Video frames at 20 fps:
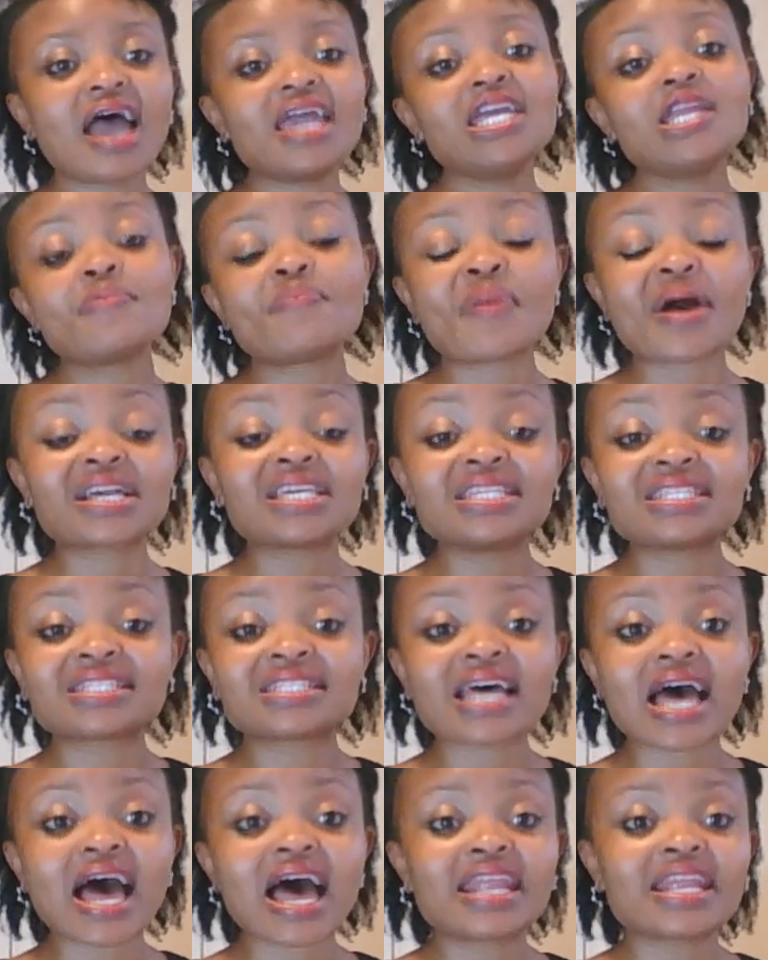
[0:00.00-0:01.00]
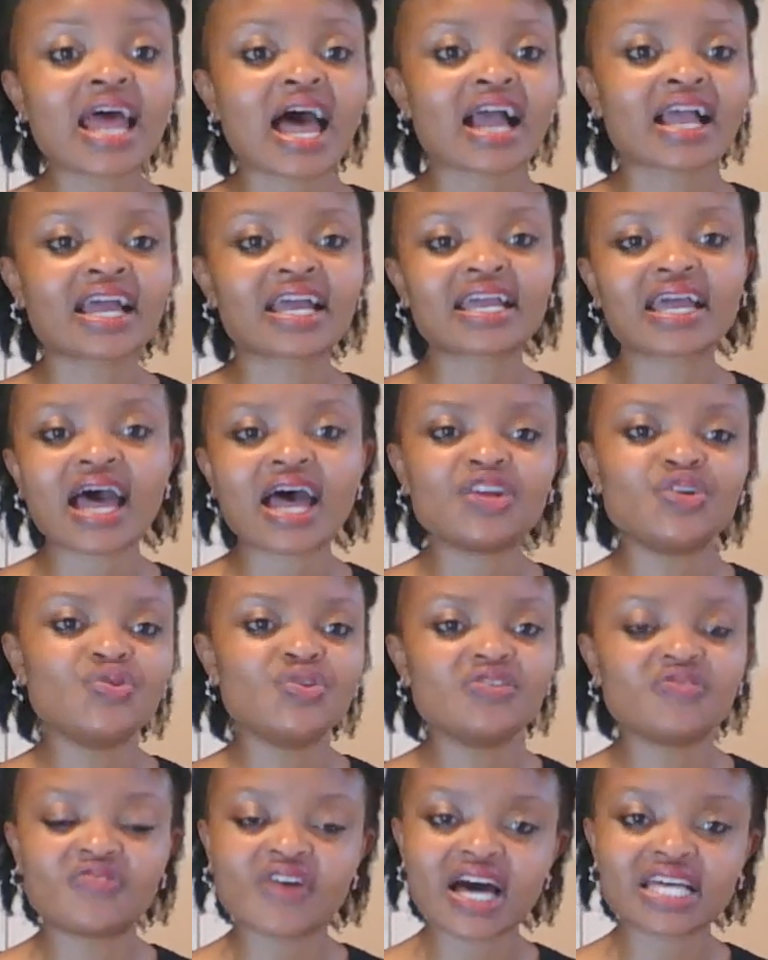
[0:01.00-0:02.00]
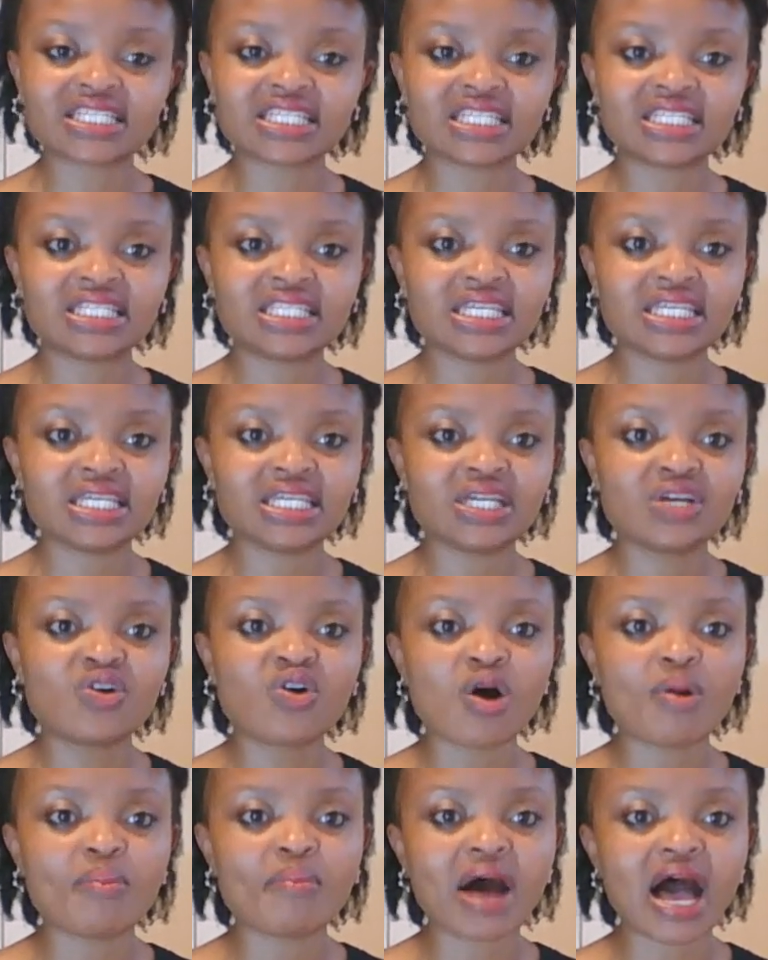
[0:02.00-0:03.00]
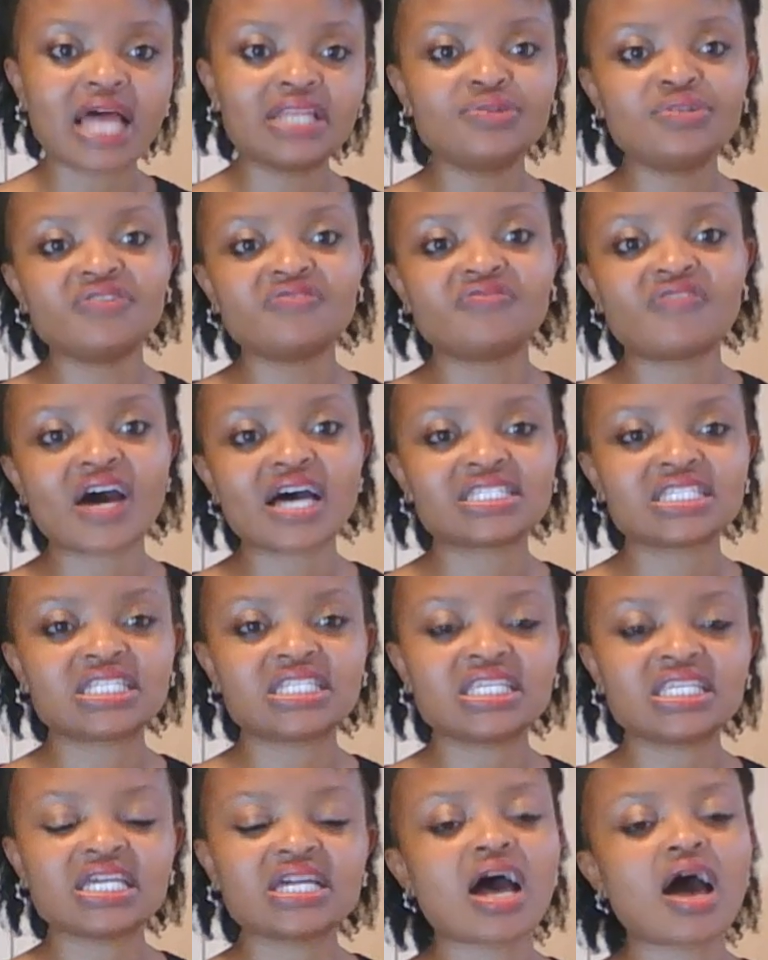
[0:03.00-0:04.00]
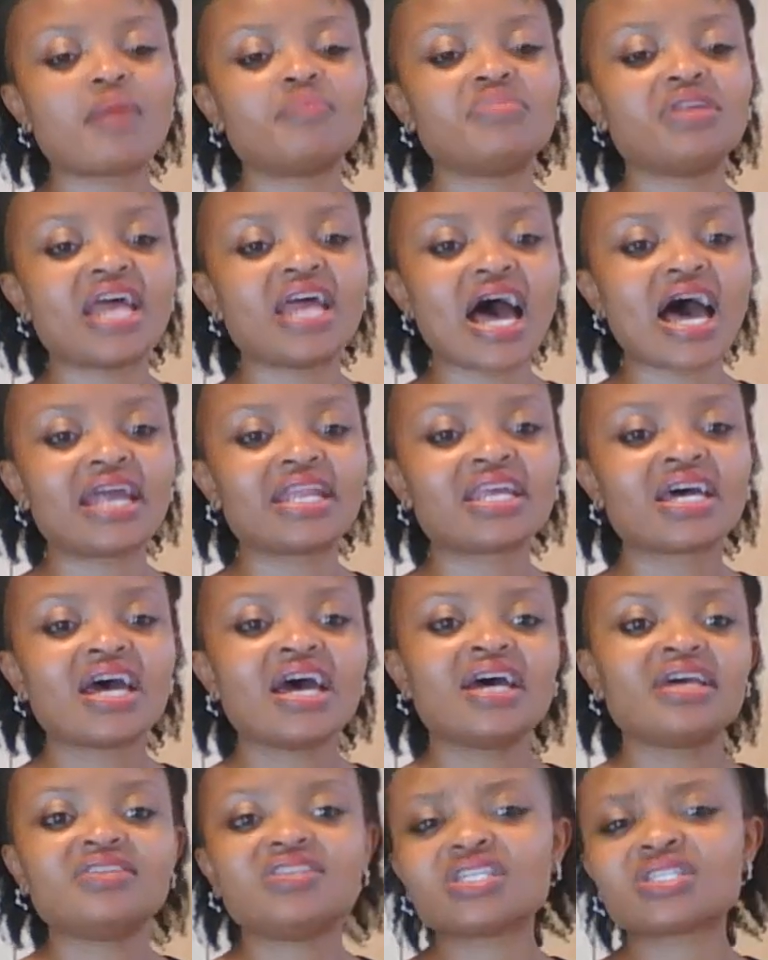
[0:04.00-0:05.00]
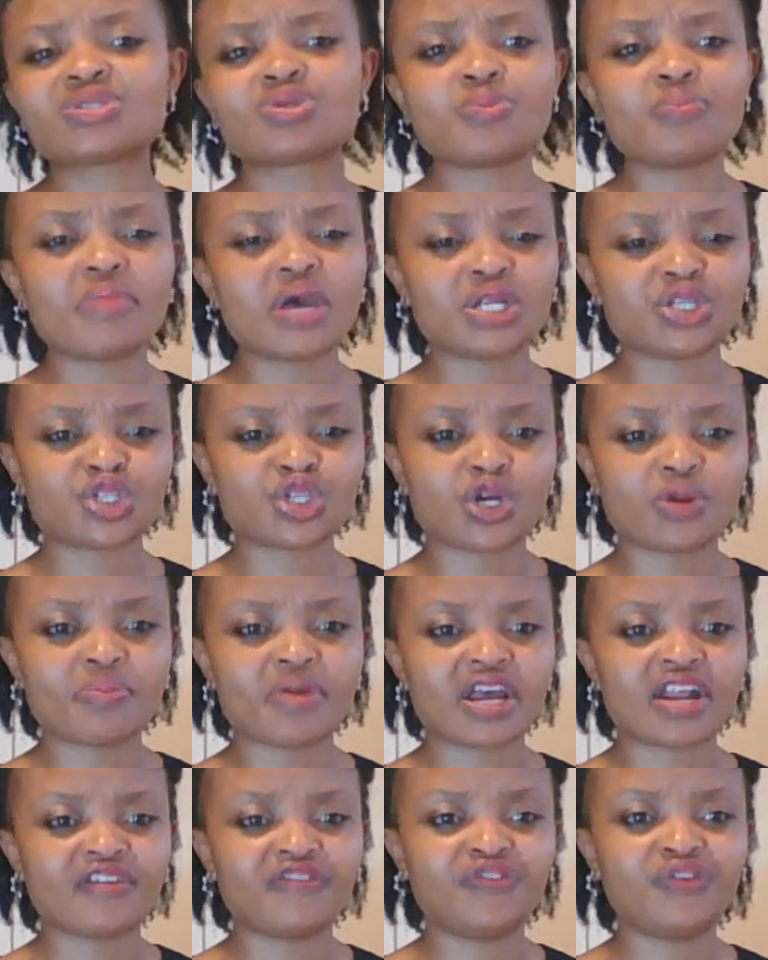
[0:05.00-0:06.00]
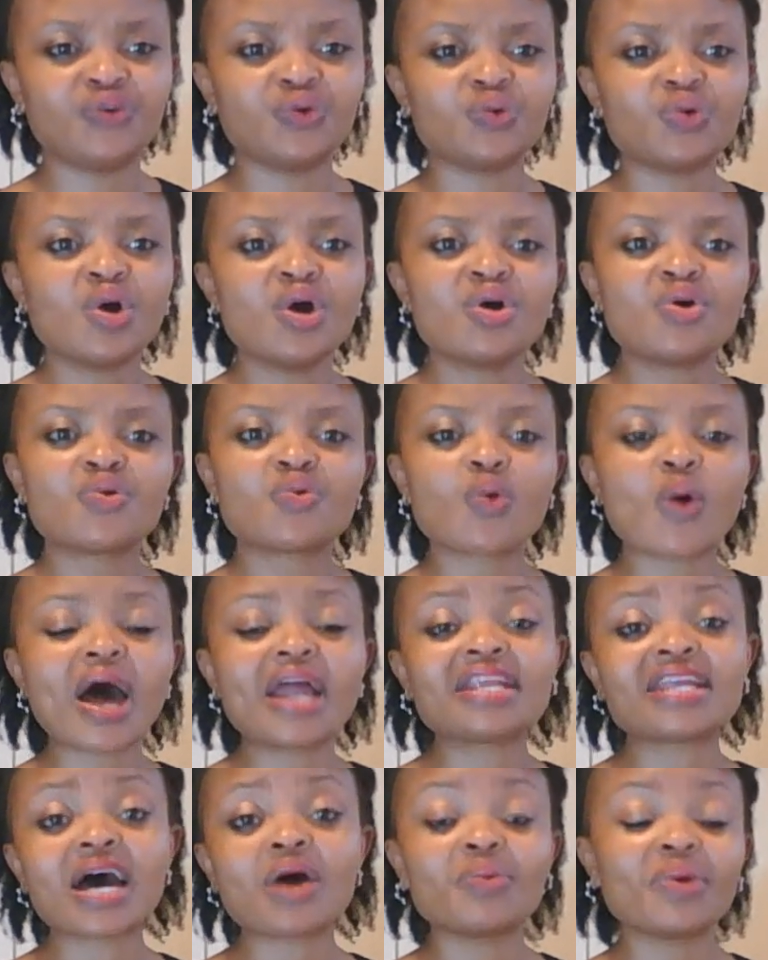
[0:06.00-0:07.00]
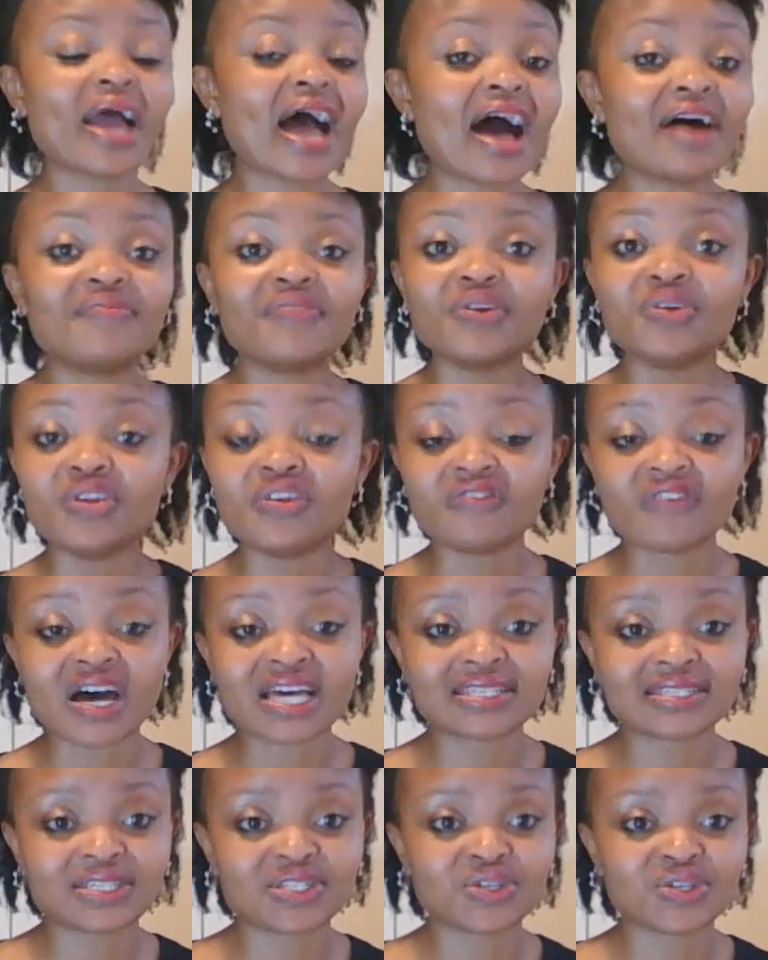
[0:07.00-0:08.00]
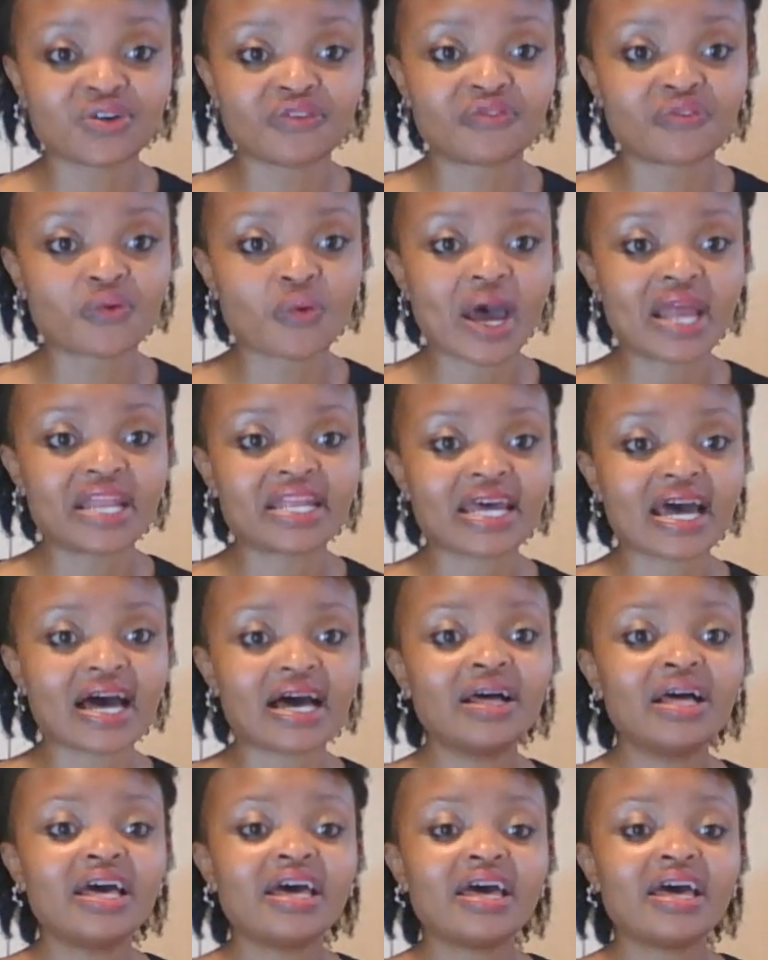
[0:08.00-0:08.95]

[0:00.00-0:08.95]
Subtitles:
In Pakistan, Aga Khan University, Gomal University, Hamdard, just to mention but a few. Rwanda, we have the University of Rwanda,